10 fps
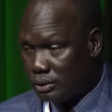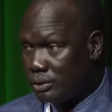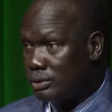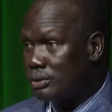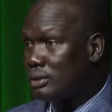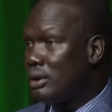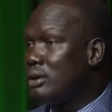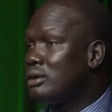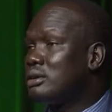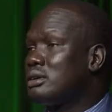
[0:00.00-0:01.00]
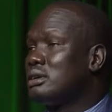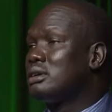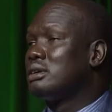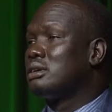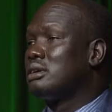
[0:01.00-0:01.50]
So
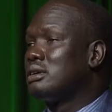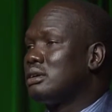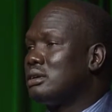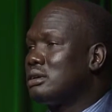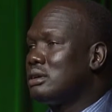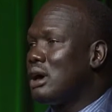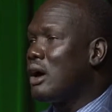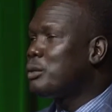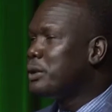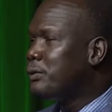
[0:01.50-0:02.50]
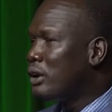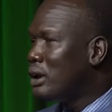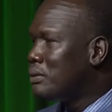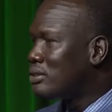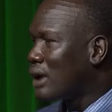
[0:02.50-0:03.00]
our people
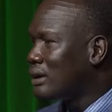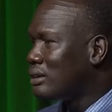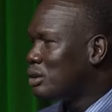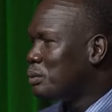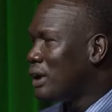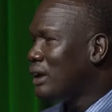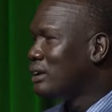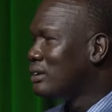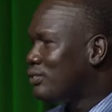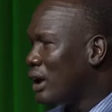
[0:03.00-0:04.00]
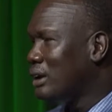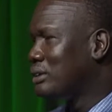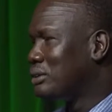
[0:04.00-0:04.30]
have decided to be identified.